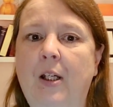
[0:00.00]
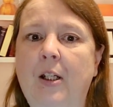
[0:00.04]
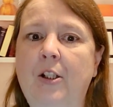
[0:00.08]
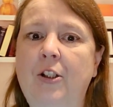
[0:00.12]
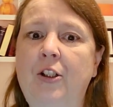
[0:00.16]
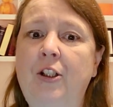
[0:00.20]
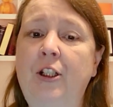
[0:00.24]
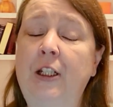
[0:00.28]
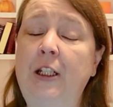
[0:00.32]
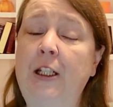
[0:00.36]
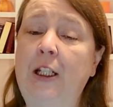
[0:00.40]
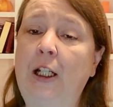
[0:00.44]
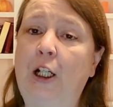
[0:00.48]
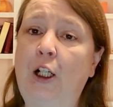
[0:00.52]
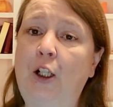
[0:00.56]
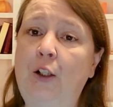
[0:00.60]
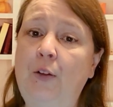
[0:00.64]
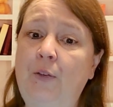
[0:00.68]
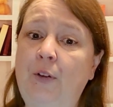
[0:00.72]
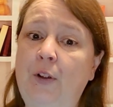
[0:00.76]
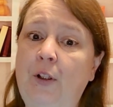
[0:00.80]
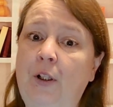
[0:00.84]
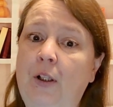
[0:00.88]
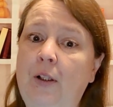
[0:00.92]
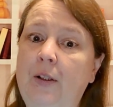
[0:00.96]
She
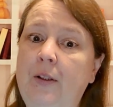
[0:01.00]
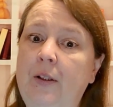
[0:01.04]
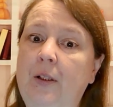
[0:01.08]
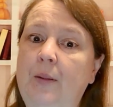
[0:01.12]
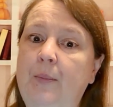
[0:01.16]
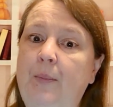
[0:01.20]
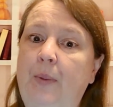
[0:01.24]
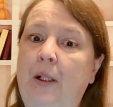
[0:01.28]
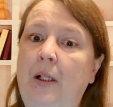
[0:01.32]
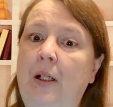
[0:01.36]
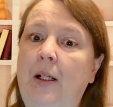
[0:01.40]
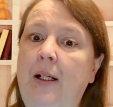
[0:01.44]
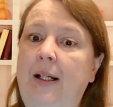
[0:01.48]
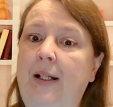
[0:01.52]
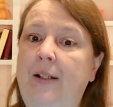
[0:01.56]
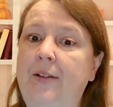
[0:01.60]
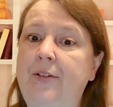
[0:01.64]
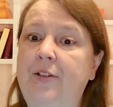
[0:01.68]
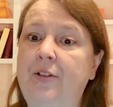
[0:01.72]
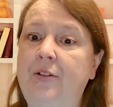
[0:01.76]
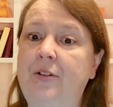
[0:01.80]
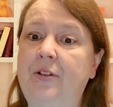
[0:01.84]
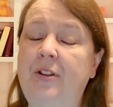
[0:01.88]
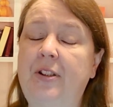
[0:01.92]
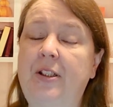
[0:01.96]
overheard the
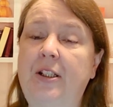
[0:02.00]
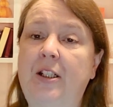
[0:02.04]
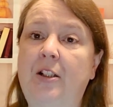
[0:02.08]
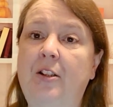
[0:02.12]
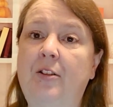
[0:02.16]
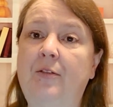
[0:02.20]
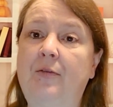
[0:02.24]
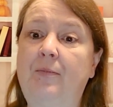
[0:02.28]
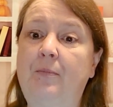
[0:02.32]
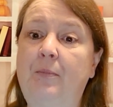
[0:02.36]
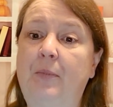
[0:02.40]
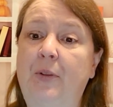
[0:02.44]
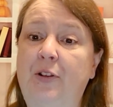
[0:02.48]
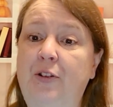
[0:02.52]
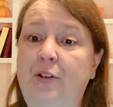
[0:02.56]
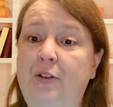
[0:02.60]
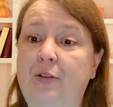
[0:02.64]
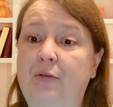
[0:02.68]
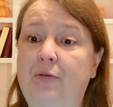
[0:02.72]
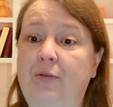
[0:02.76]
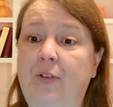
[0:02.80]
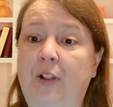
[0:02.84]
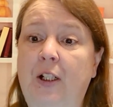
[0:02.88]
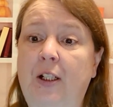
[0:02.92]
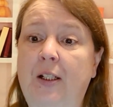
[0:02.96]
Ballhausers tell Mr.
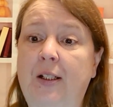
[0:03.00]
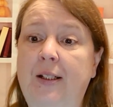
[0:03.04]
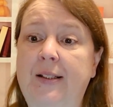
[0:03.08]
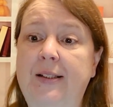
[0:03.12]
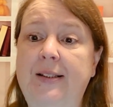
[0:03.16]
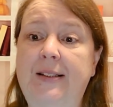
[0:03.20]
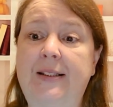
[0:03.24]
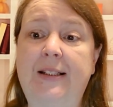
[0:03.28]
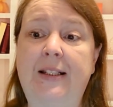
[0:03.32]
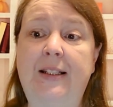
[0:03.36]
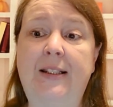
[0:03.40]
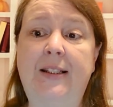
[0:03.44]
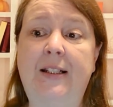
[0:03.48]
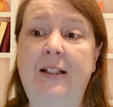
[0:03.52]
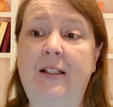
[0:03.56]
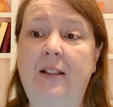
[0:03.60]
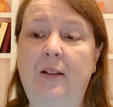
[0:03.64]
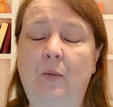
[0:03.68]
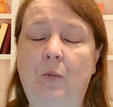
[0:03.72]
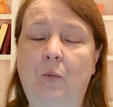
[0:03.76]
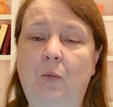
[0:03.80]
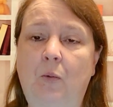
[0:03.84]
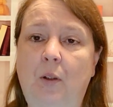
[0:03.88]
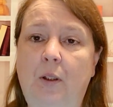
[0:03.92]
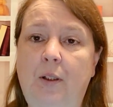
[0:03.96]
Valens that they
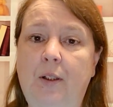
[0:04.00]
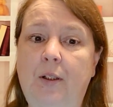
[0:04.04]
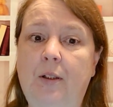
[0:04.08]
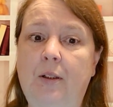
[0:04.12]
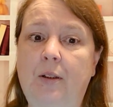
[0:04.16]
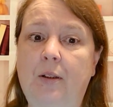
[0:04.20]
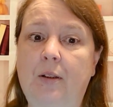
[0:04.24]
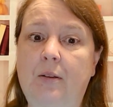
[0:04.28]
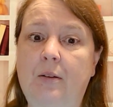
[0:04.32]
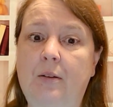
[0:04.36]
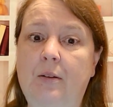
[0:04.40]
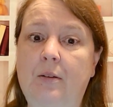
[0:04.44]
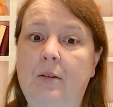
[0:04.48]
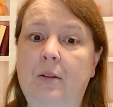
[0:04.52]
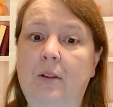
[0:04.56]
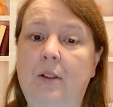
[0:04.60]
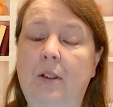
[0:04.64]
didn't want her.